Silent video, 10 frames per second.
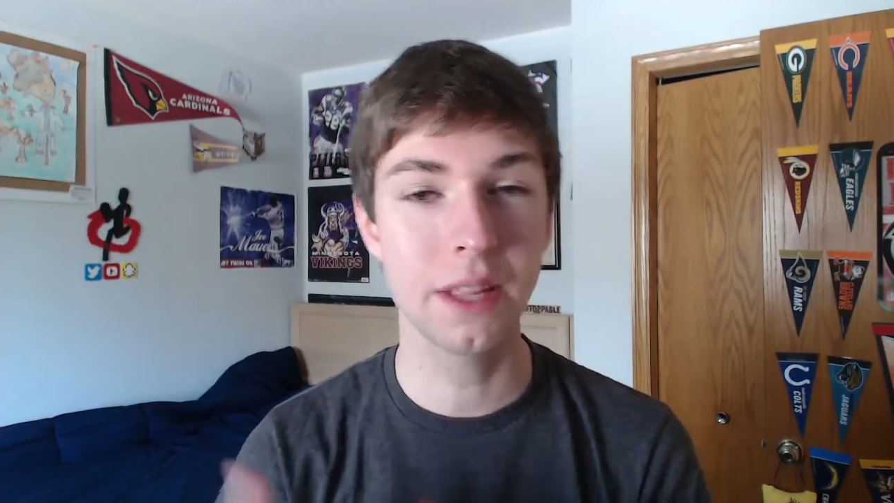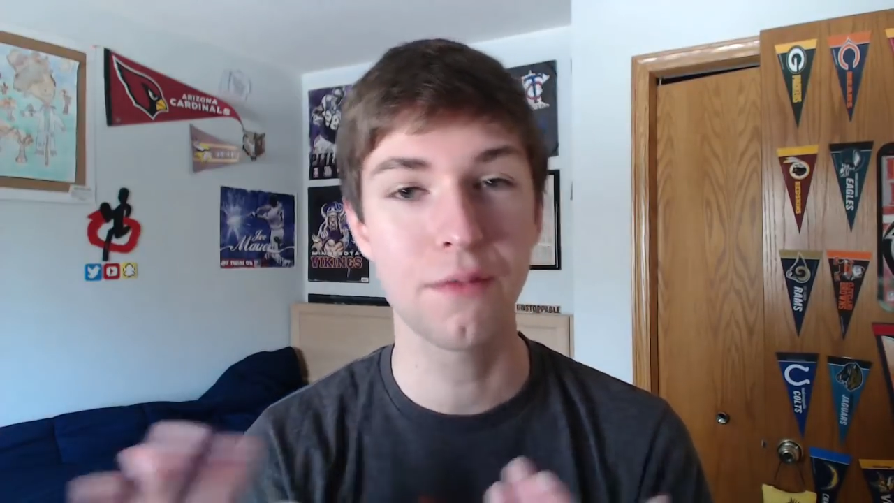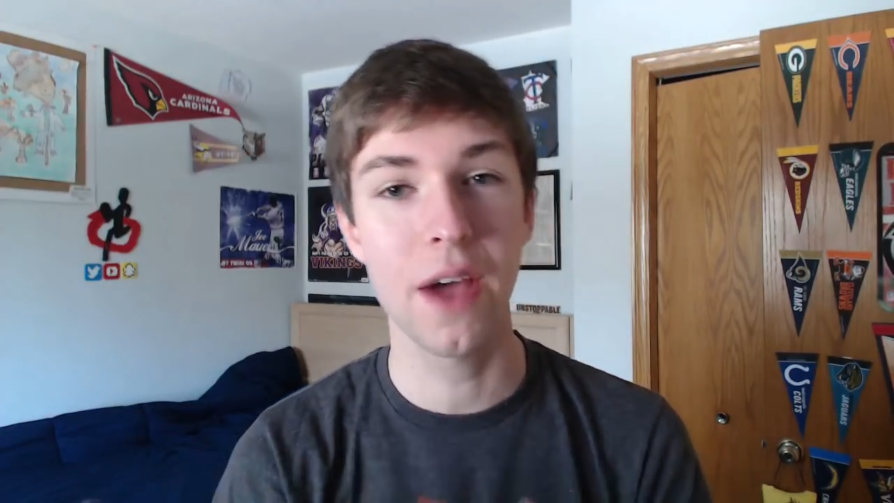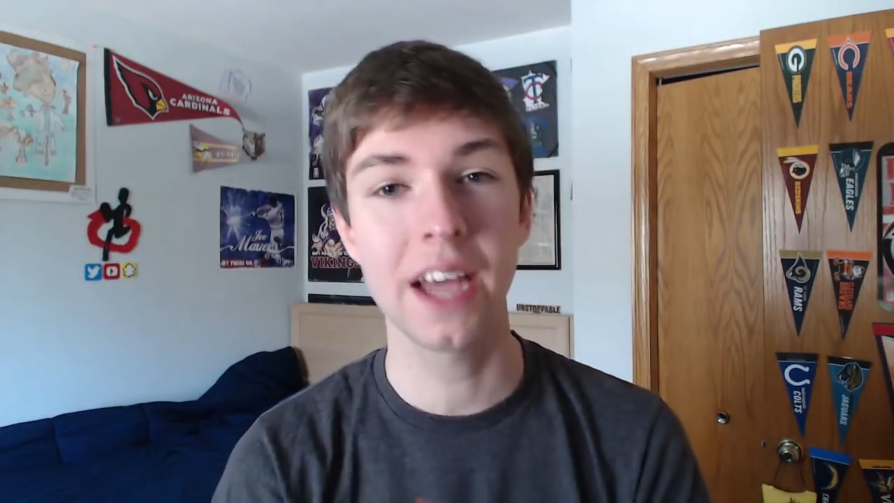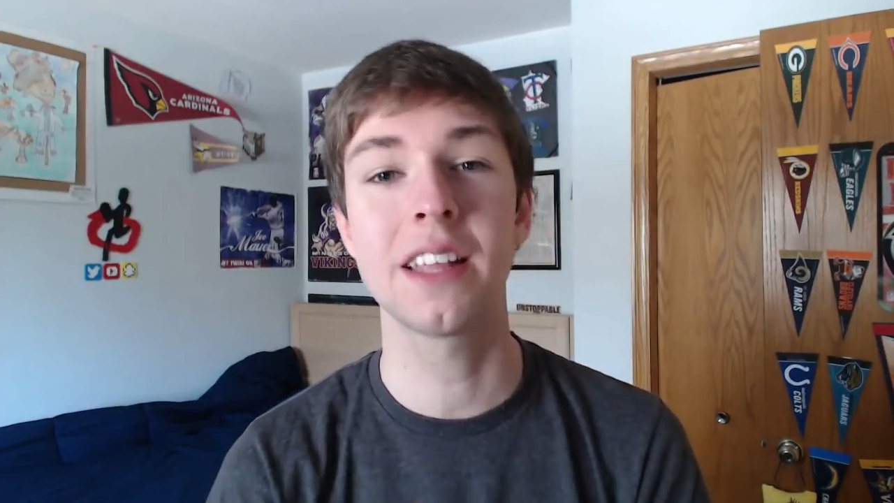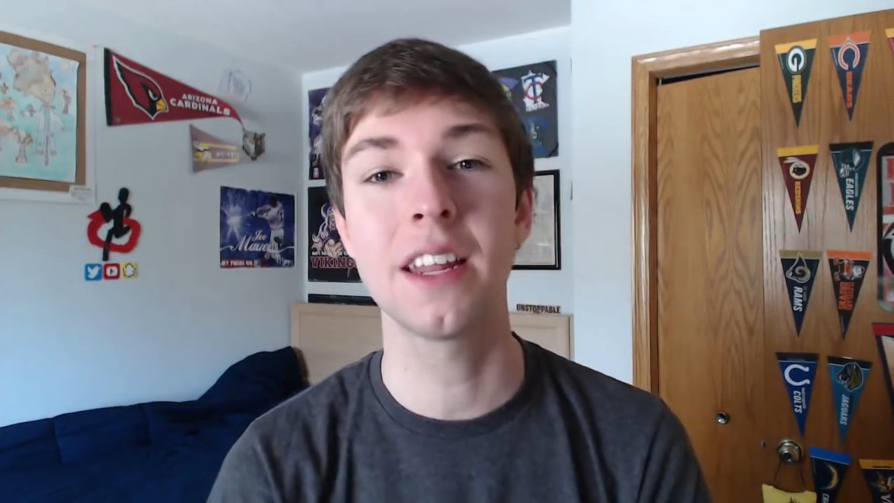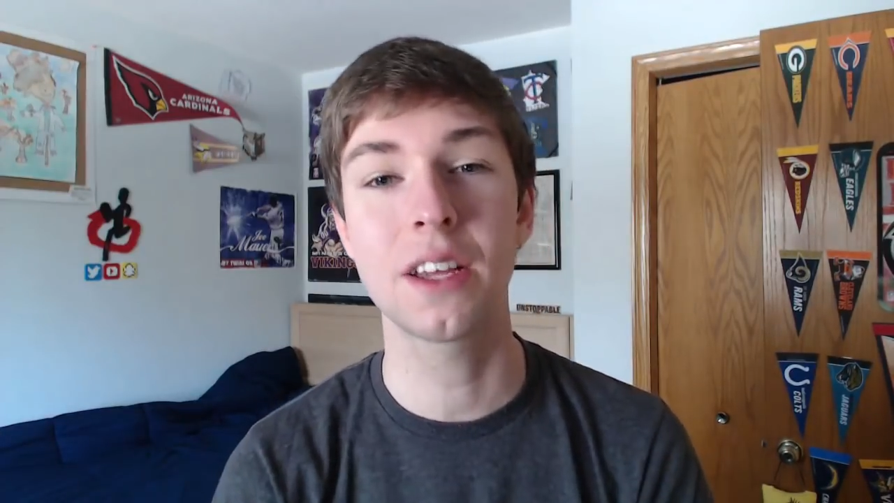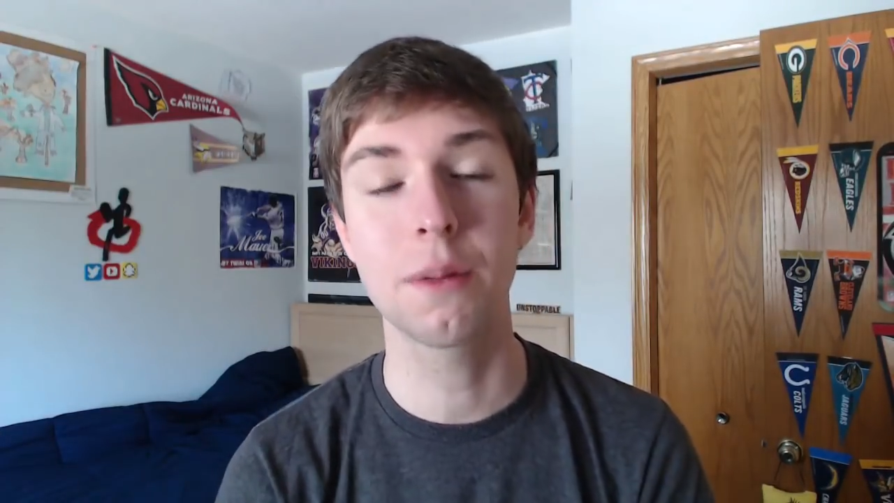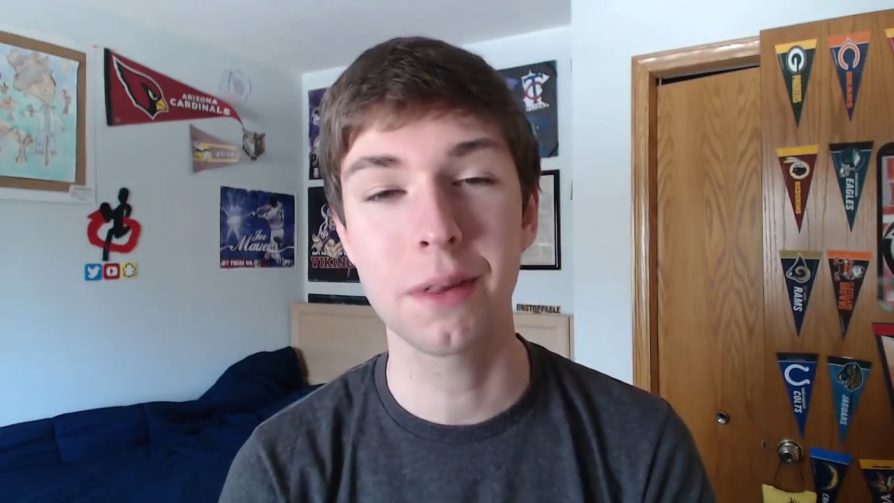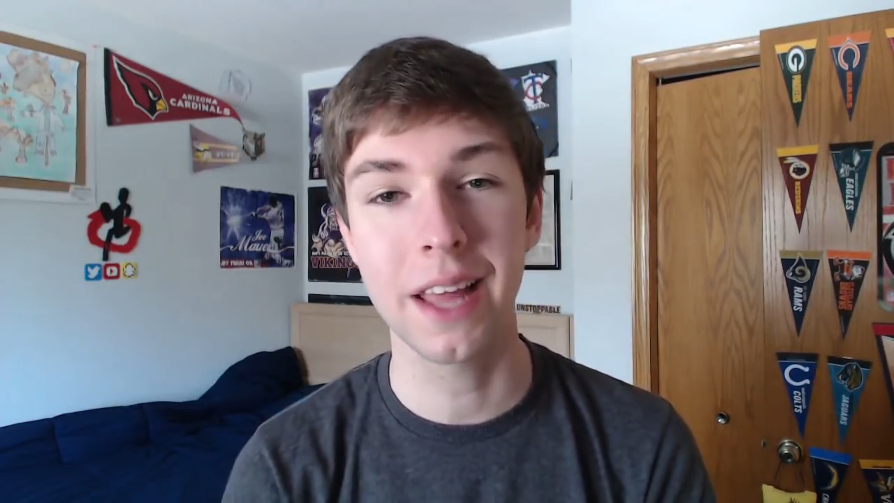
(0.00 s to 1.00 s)
but the fact that
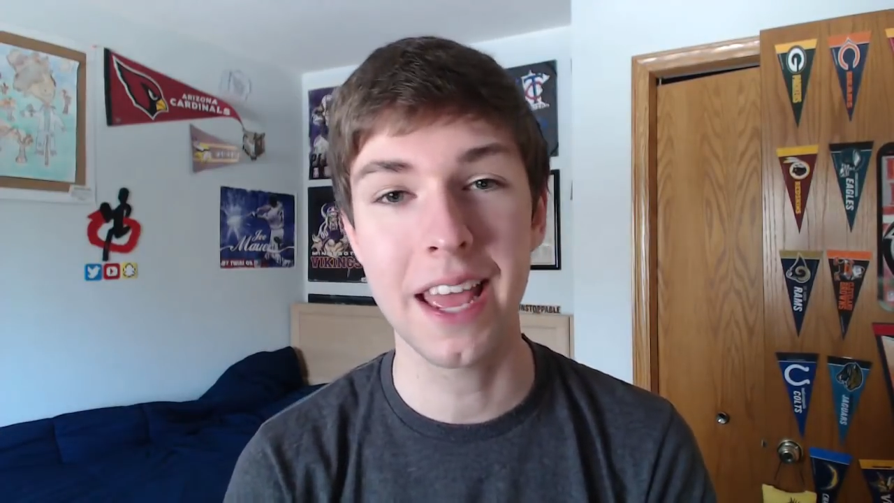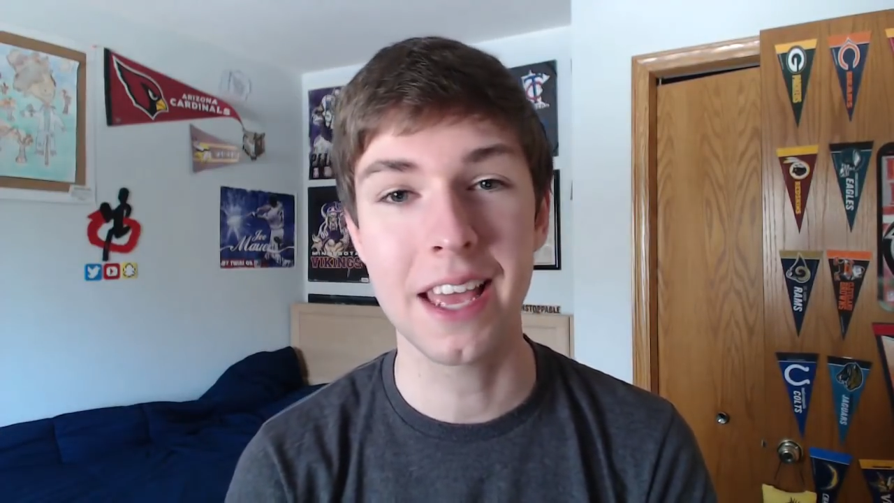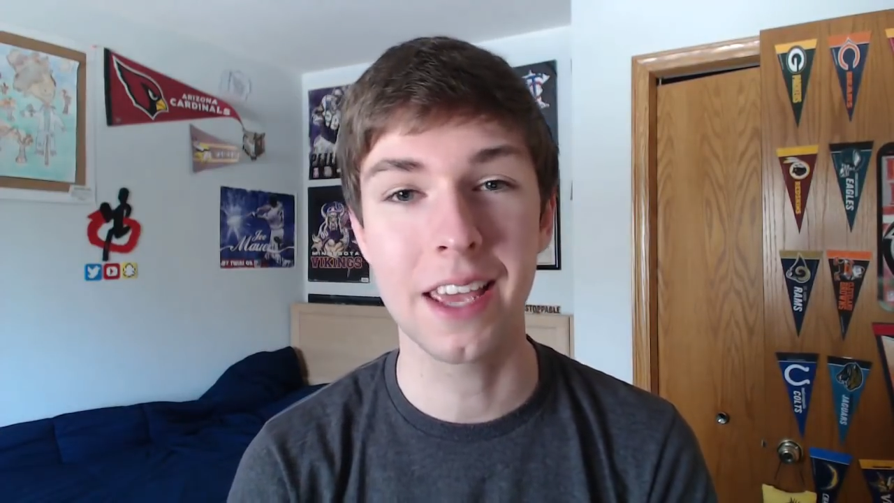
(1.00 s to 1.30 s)
it could play